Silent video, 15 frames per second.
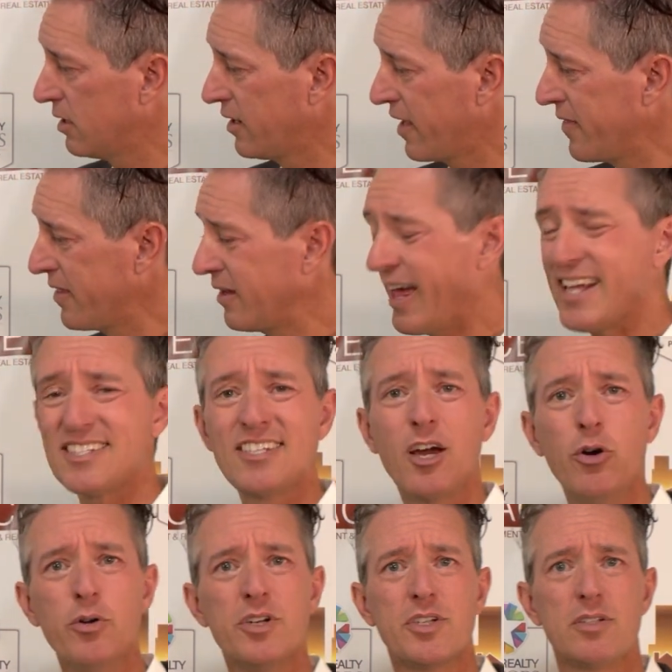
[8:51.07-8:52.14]
And then lastly, the
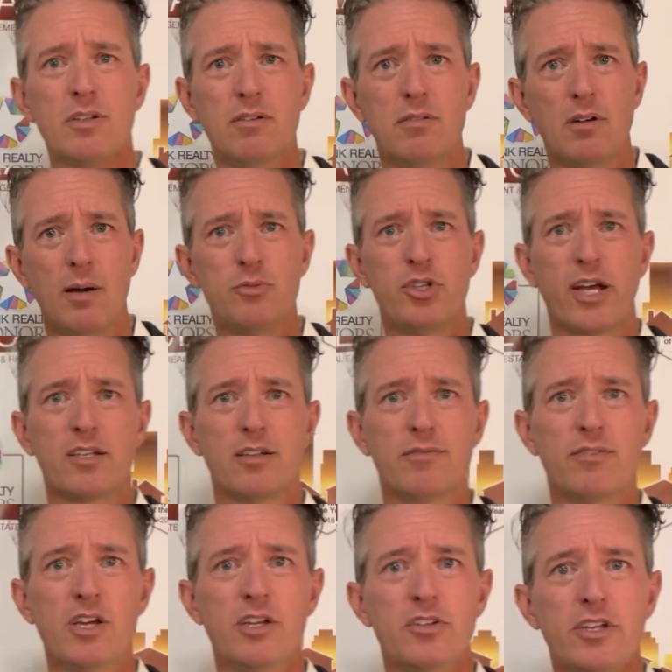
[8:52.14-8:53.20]
owner's objective.